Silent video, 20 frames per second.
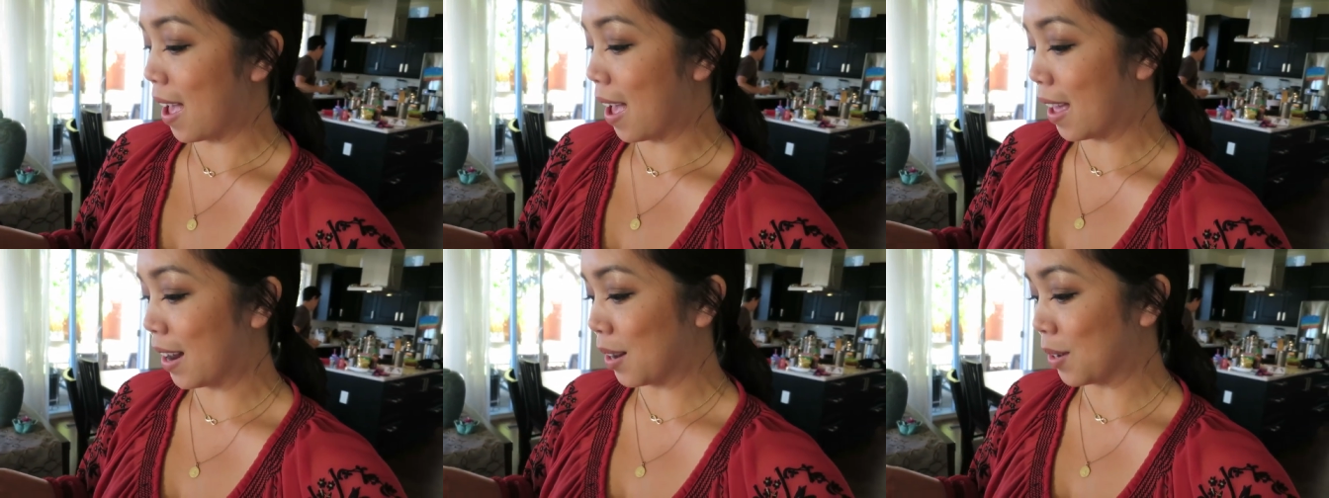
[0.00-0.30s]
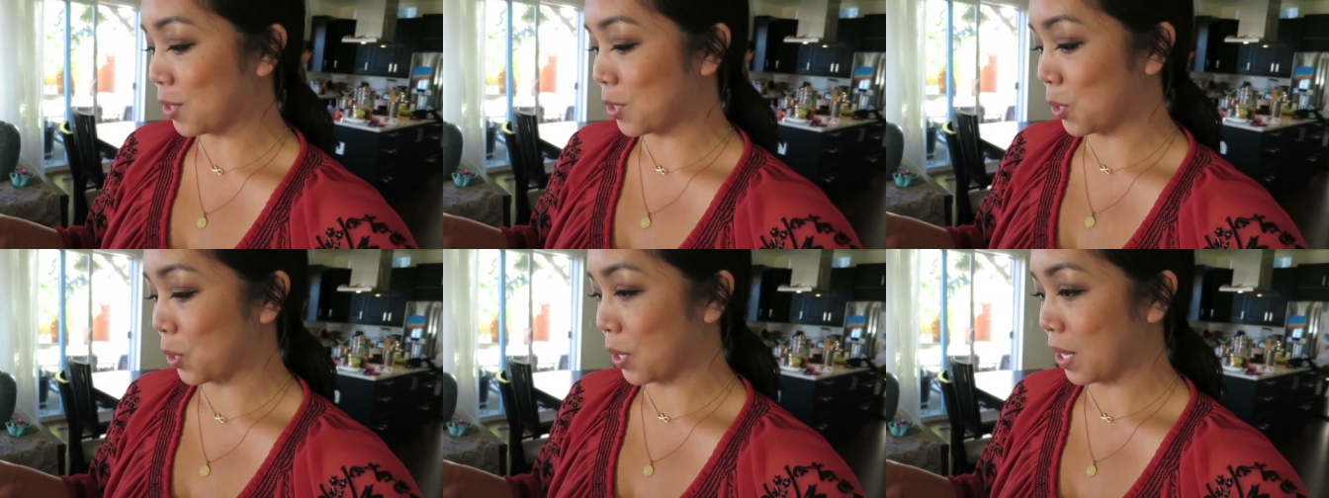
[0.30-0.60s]
And
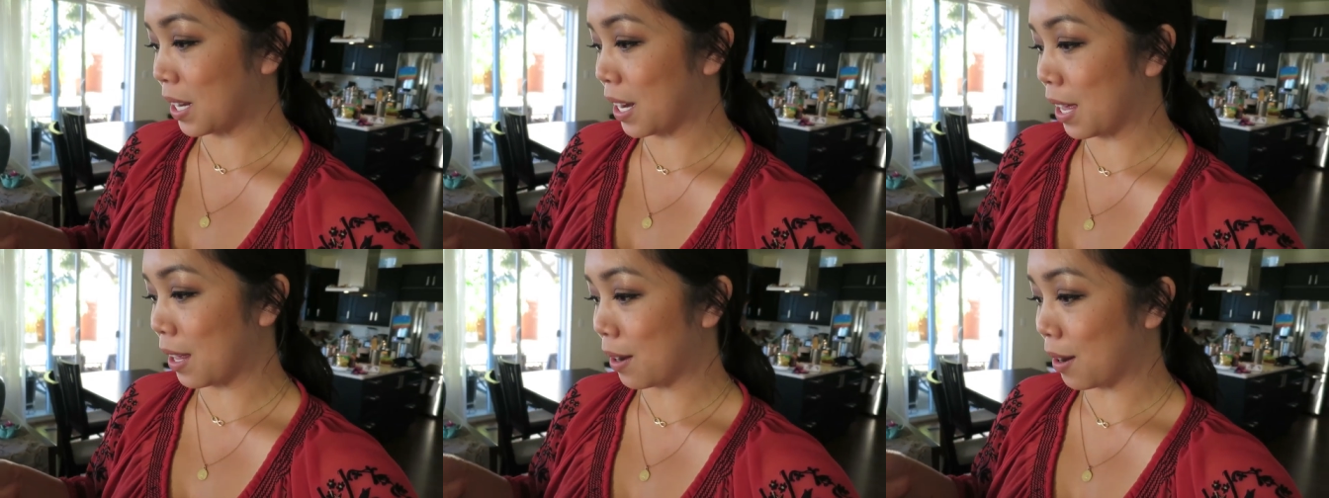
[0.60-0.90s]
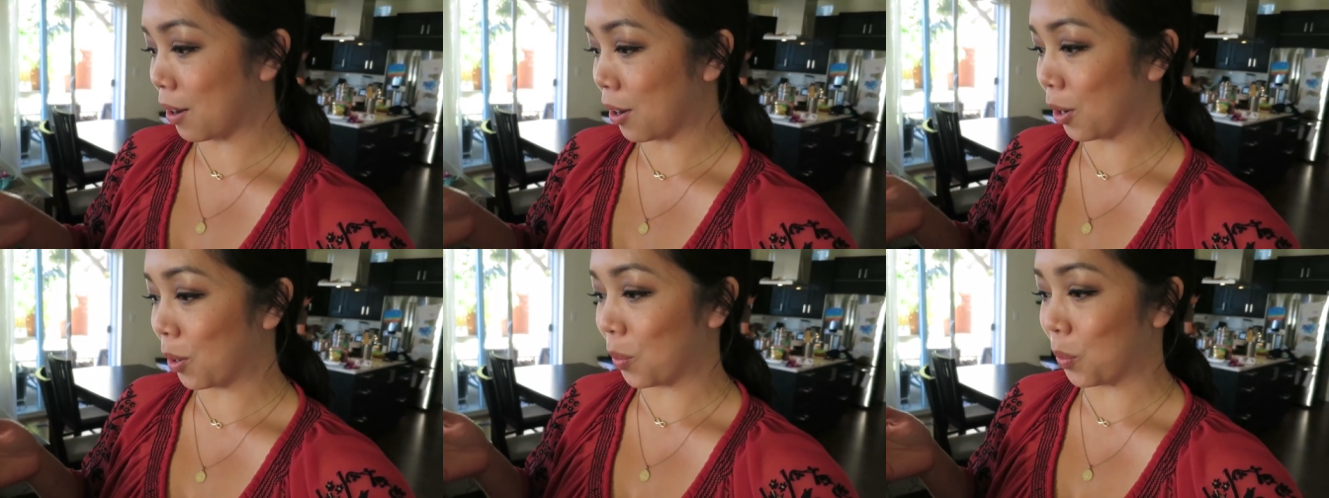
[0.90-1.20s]
I was looking
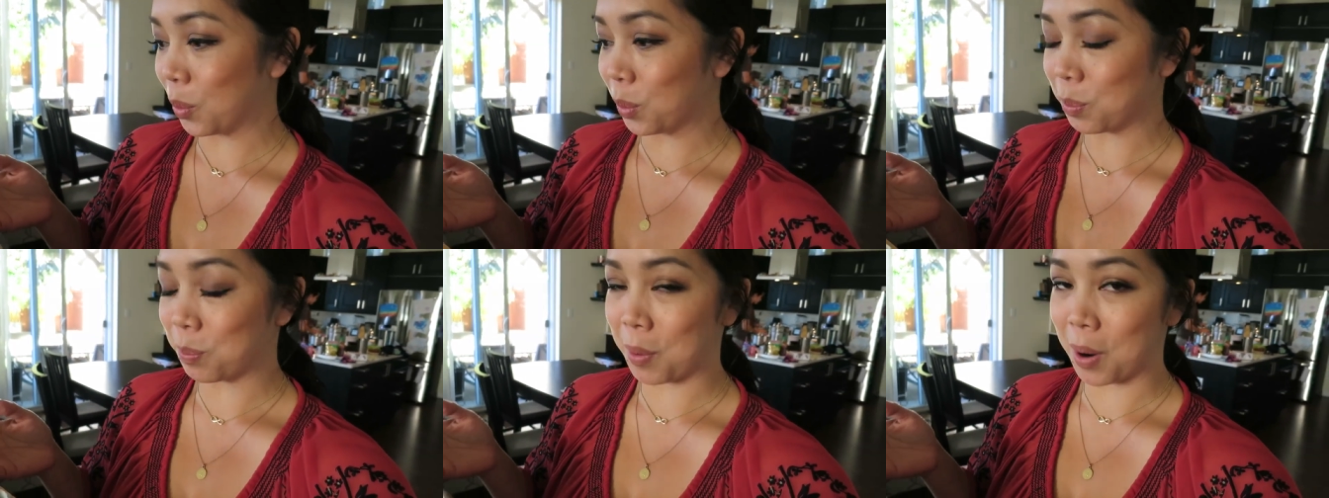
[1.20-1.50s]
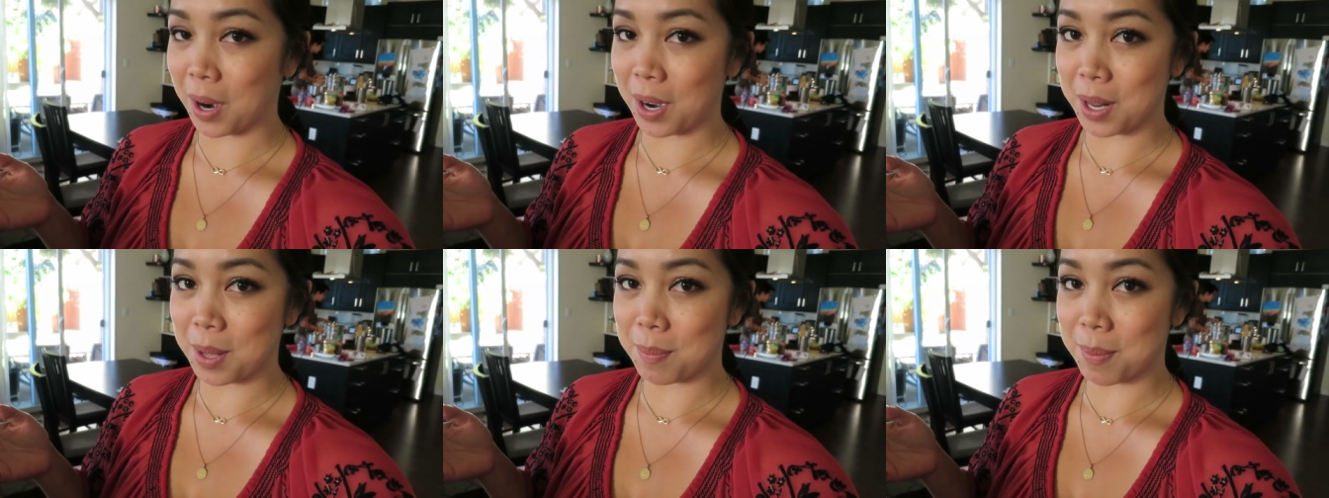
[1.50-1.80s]
at our old
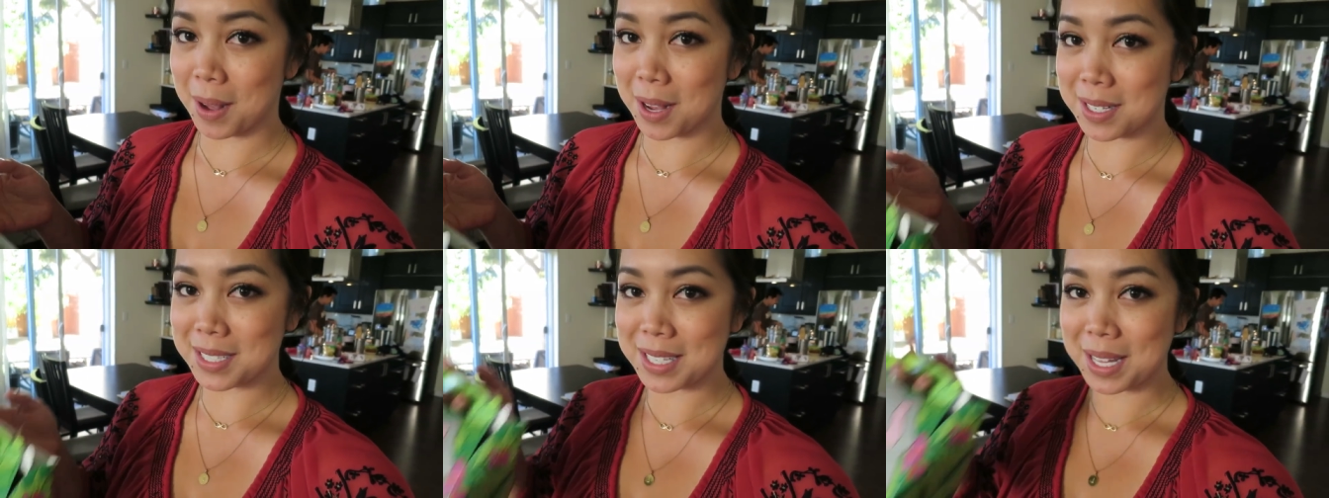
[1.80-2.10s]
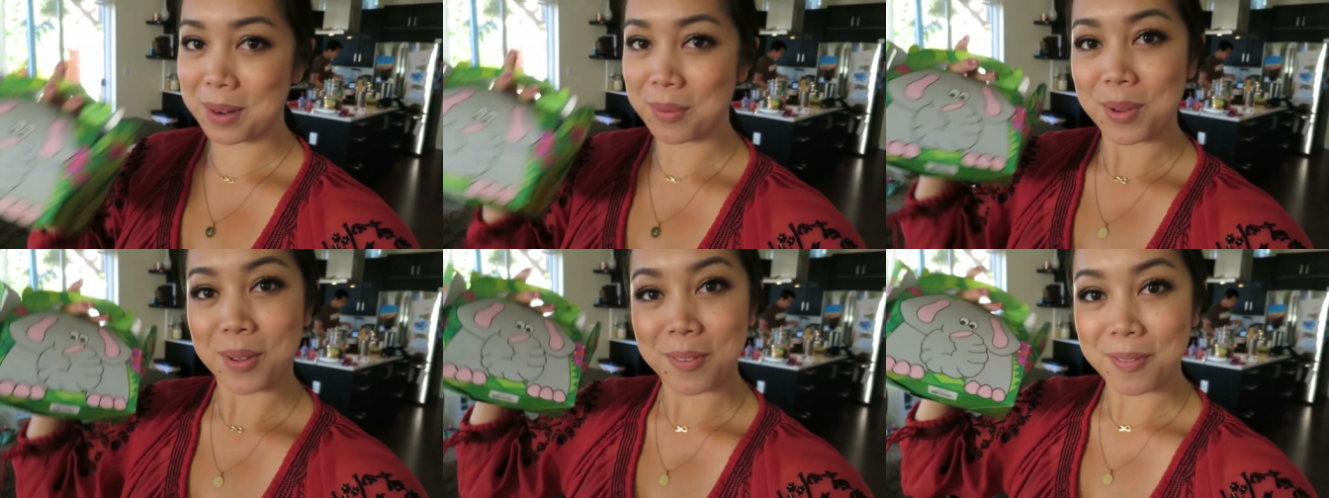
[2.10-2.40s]
party
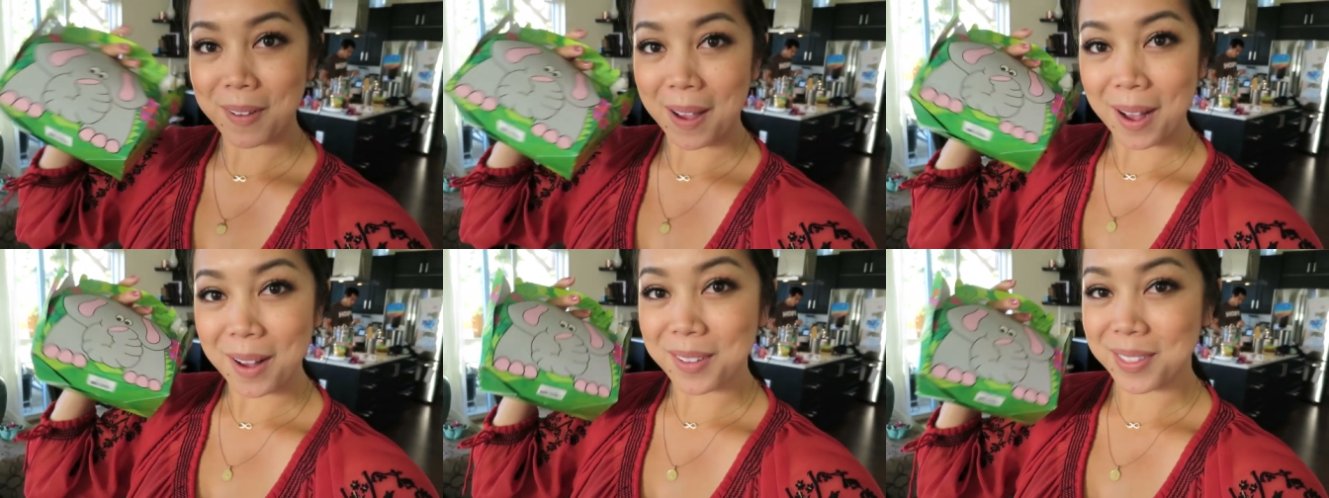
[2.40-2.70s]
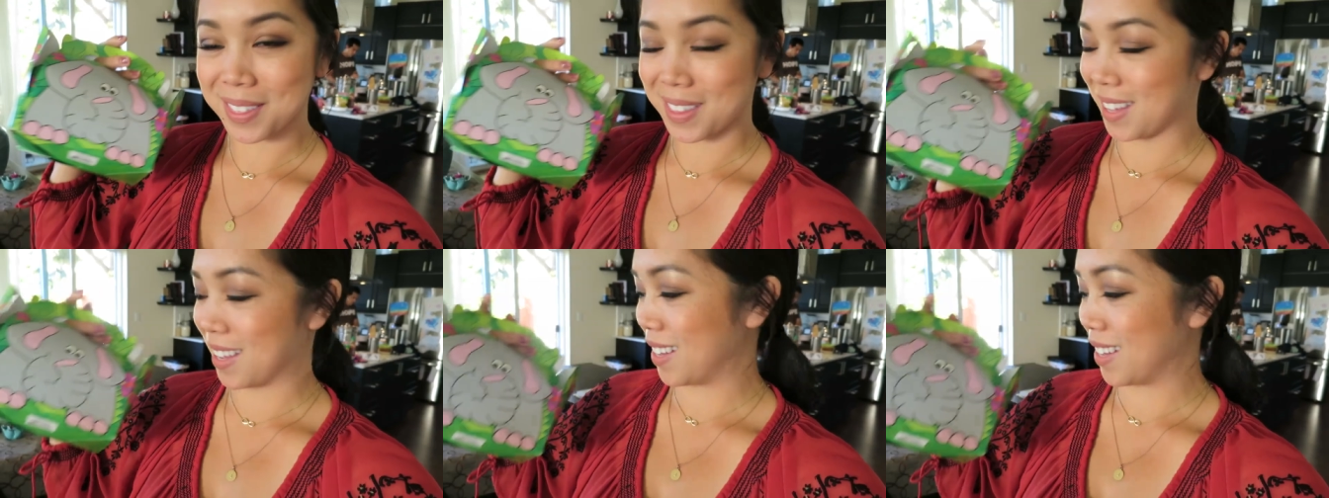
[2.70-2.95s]
box and we found